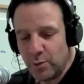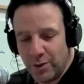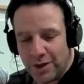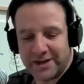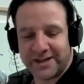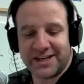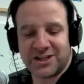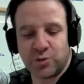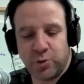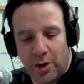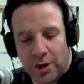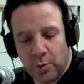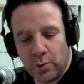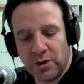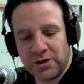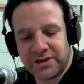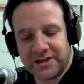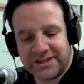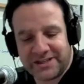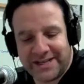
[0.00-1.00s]
Well, guess what?
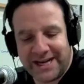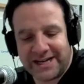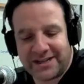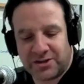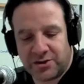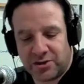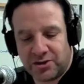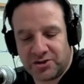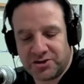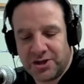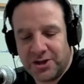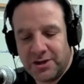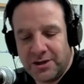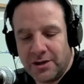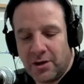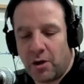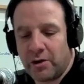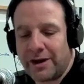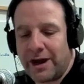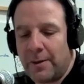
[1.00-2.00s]
Wolcott Tech girls
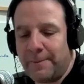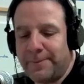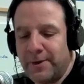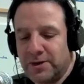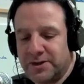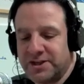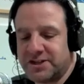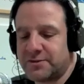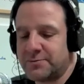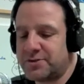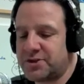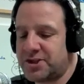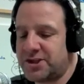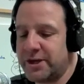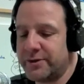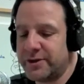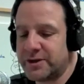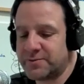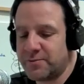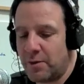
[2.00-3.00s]
are now building some
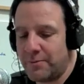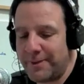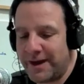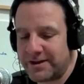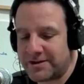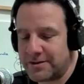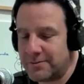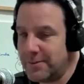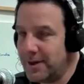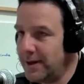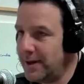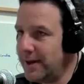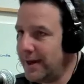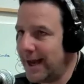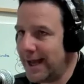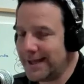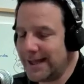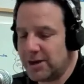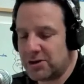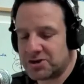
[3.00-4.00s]
serious momentum,
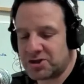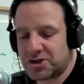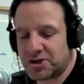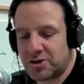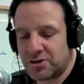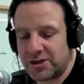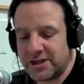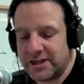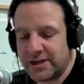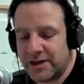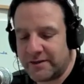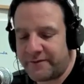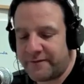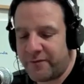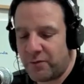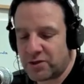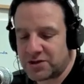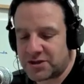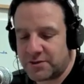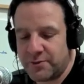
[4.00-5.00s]
and they are certainly a
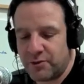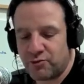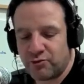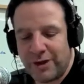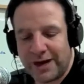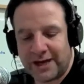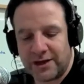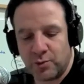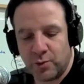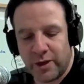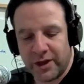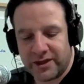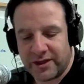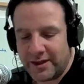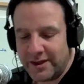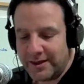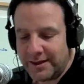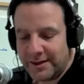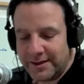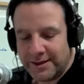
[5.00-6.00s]
force to be reckoned
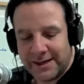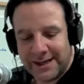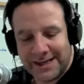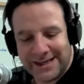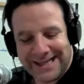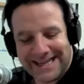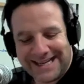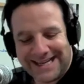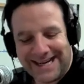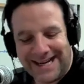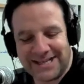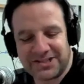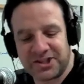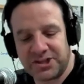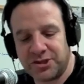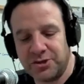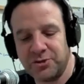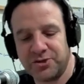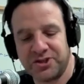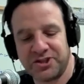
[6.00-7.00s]
with in the
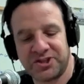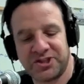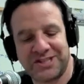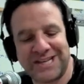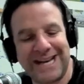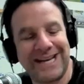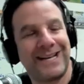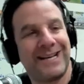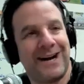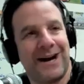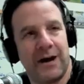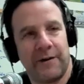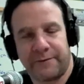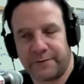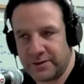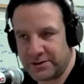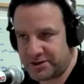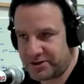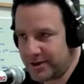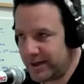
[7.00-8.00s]
Constitution State
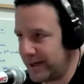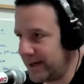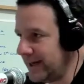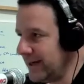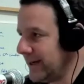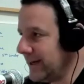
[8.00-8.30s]
Conference.